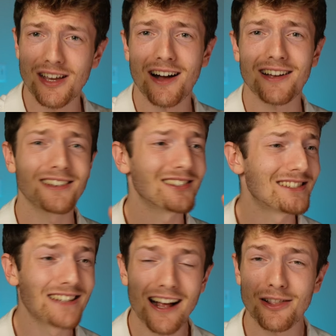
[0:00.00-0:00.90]
Saka,
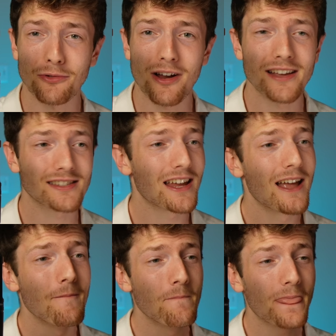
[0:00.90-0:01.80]
Declan Rice.
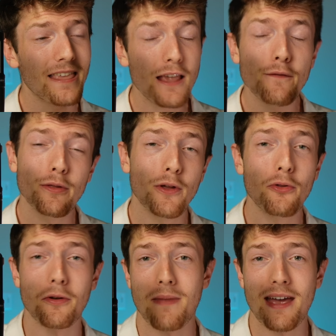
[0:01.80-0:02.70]
Even
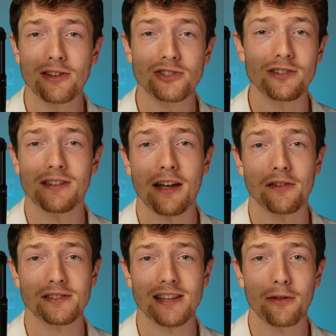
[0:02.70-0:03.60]
though their manager and
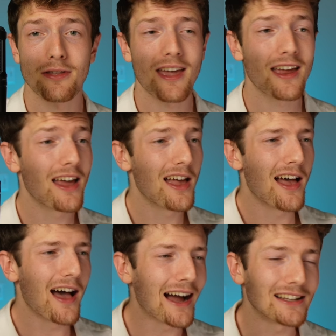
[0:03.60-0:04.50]
Gareth Southgate,
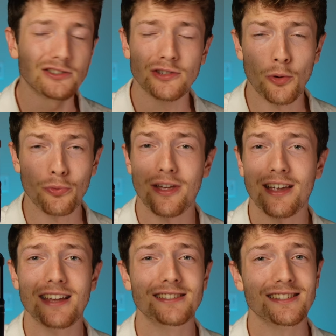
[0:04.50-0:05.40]
I don't
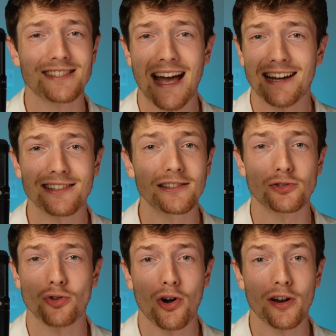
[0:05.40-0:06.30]
think he's as tactically
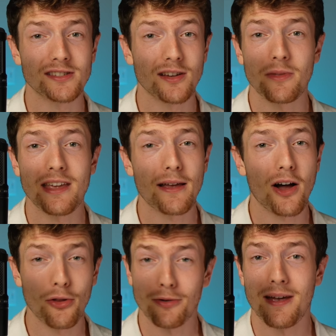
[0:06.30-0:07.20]
strong as some of the
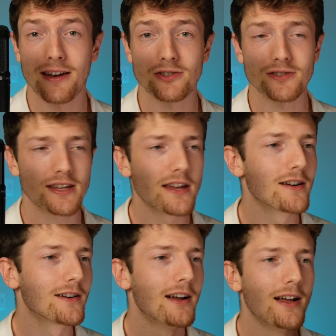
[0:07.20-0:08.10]
other managers
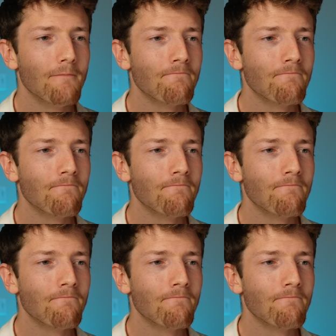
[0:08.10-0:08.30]
here